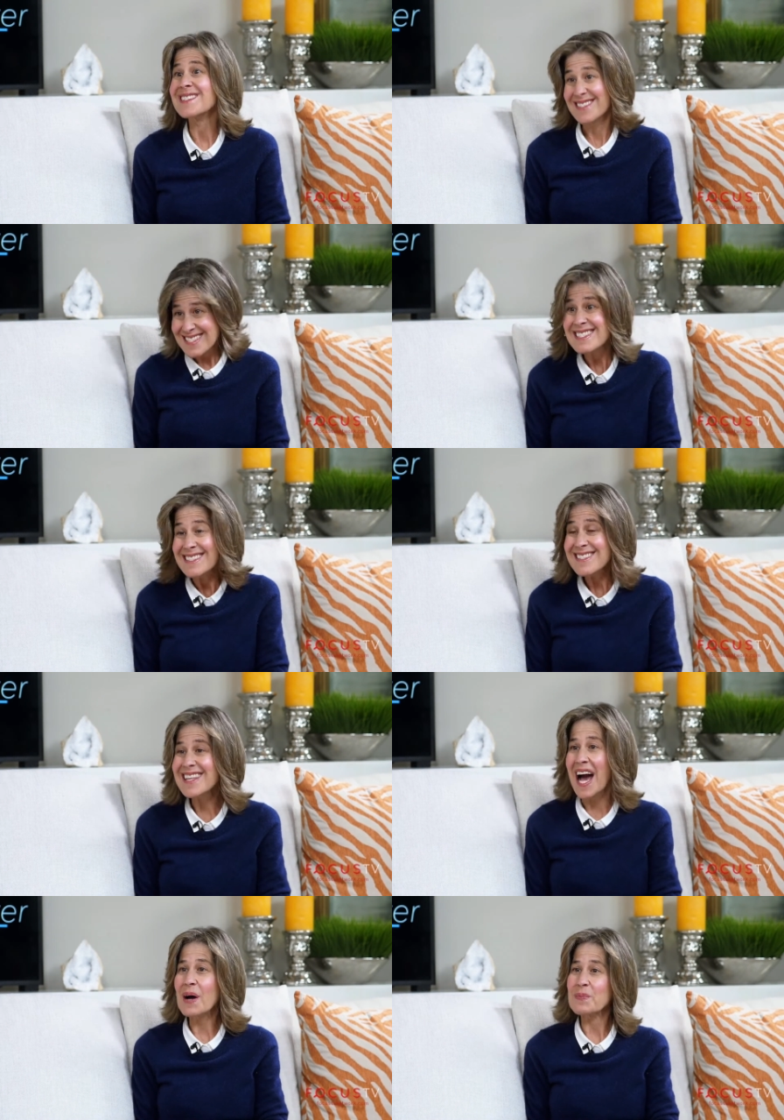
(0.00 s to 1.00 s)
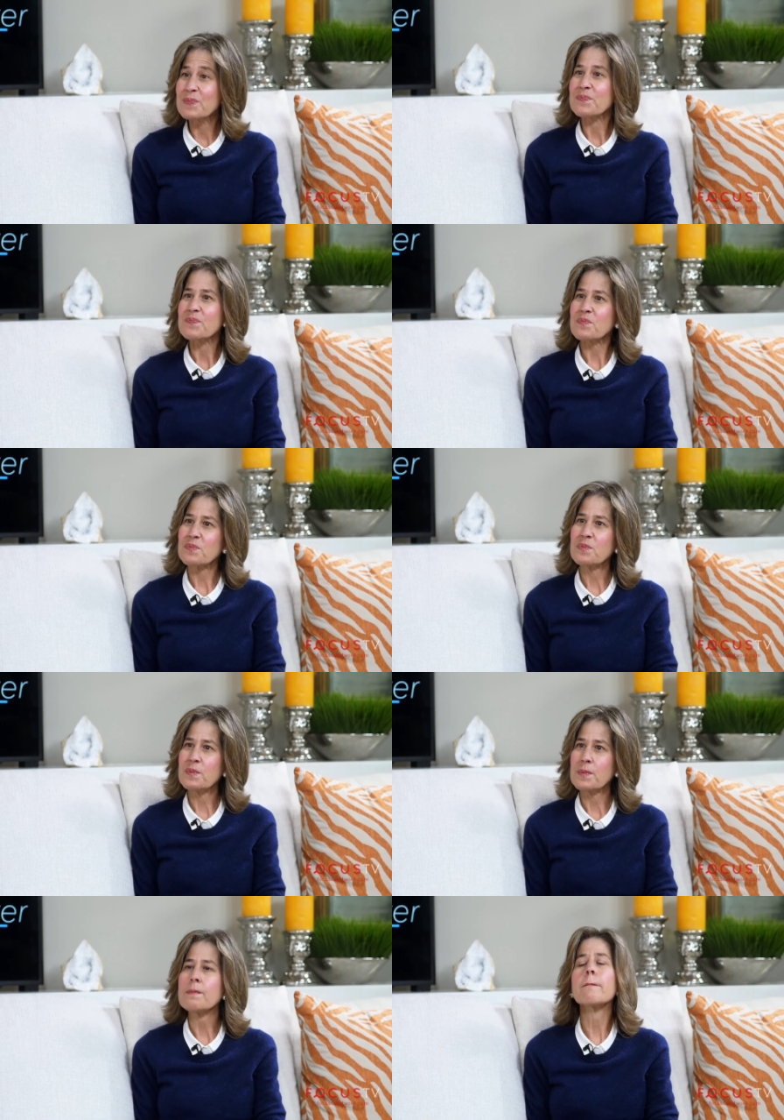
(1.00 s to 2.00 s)
is. And, and like you yeah. said, it sets them up
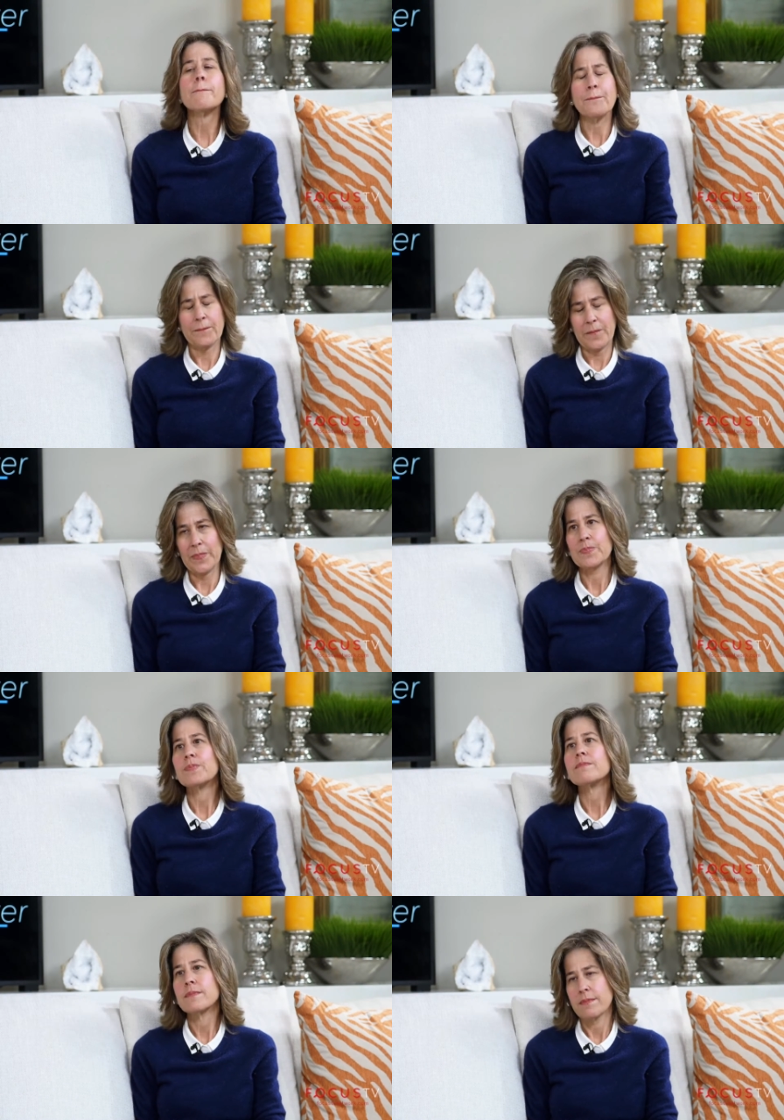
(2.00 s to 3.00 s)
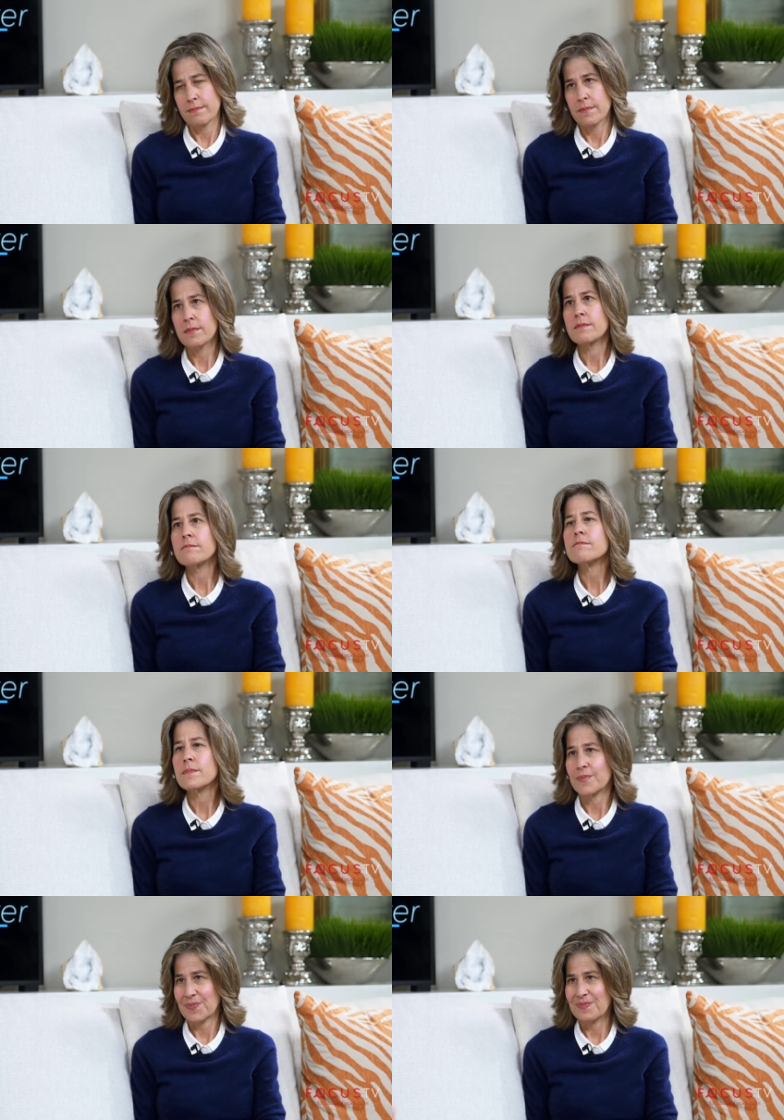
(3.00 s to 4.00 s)
for the SATs and the ACTs